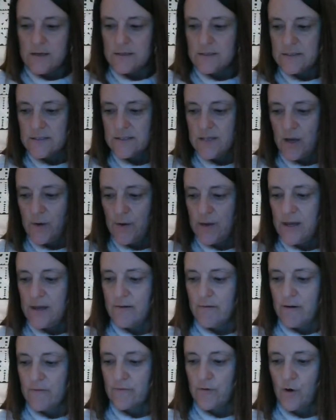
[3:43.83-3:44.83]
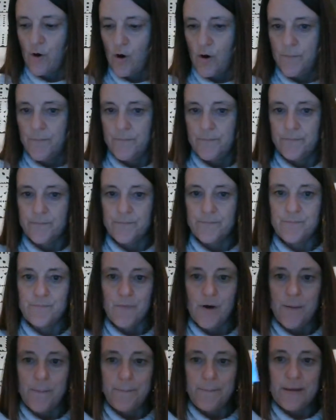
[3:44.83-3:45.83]
So here I've got
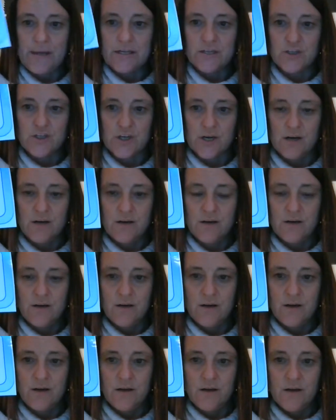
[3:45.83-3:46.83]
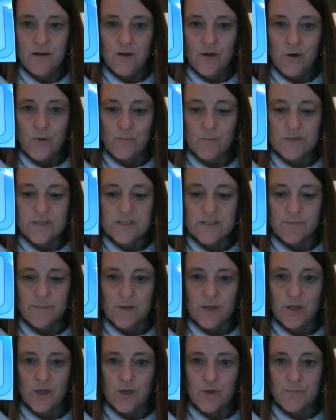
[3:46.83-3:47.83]
my picture with some
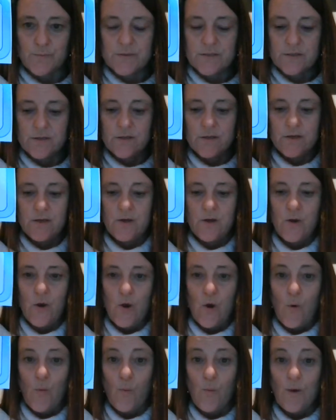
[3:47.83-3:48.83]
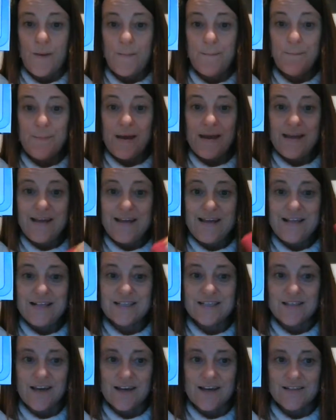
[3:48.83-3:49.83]
cubes. We
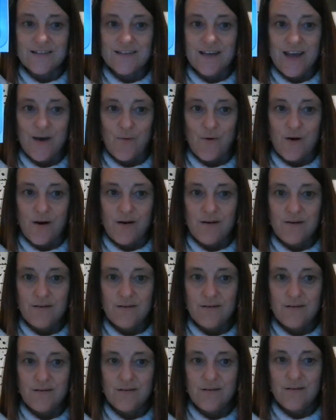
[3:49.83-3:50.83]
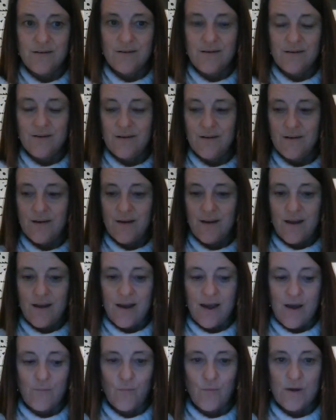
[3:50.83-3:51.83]
made that tower
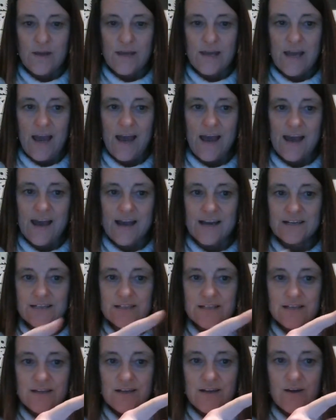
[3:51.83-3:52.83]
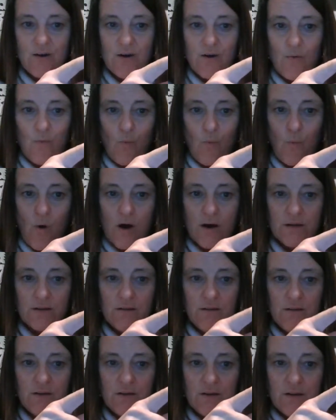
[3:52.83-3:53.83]
and we had 1,
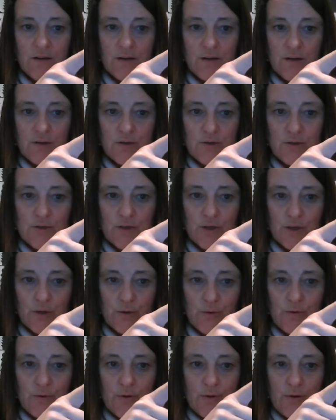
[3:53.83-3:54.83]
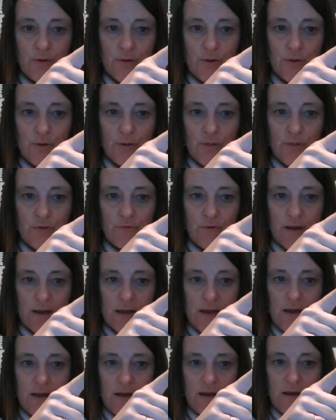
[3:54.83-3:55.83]
2,
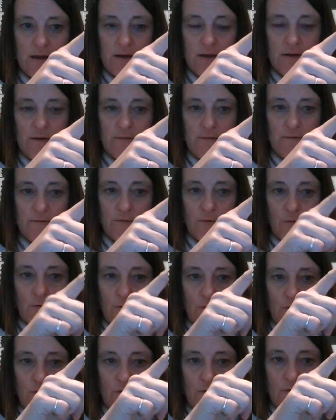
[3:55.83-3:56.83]
3, 4,